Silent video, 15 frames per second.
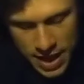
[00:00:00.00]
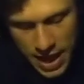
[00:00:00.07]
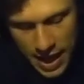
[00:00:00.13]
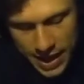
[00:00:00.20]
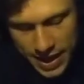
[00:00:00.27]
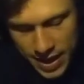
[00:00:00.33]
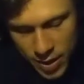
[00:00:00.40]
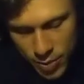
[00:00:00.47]
"I
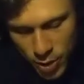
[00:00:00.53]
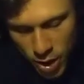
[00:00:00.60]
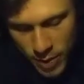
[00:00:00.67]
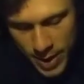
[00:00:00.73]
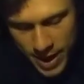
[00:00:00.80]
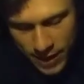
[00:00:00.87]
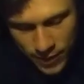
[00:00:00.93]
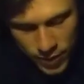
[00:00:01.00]
can get your ball
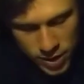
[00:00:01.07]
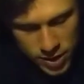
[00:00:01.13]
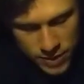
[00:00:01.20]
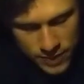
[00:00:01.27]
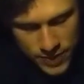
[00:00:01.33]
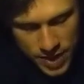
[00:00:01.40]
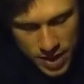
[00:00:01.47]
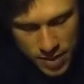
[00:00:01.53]
back for you,
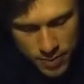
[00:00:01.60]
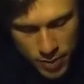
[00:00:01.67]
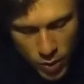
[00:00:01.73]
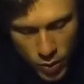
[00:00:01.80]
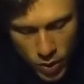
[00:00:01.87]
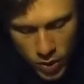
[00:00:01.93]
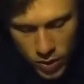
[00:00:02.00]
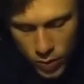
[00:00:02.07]
but
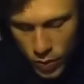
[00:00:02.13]
what